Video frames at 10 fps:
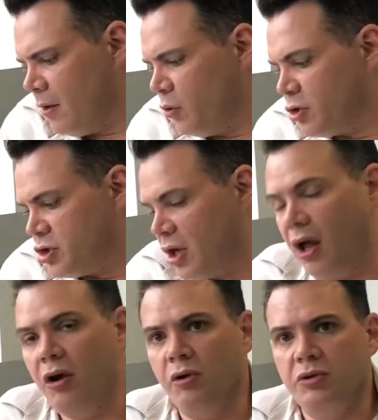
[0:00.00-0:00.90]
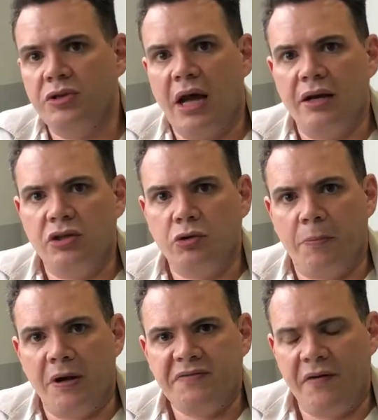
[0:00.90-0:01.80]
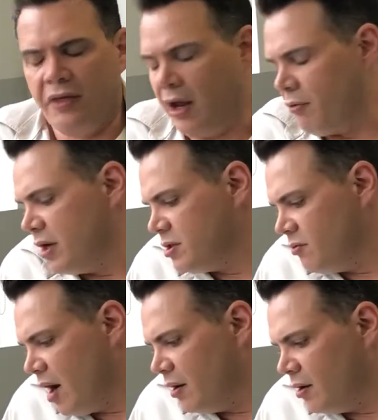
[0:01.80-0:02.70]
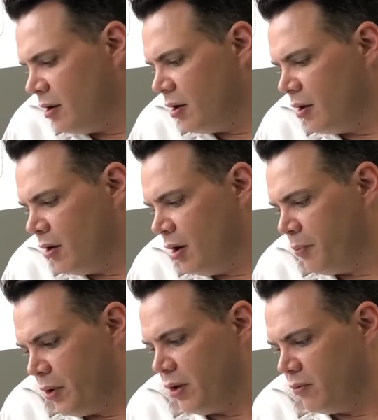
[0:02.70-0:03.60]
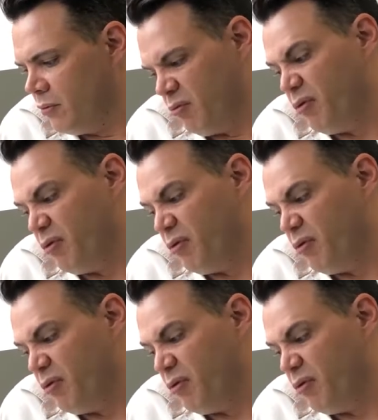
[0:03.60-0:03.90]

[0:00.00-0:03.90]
Lucicello, who started short price favourite in that race and ran a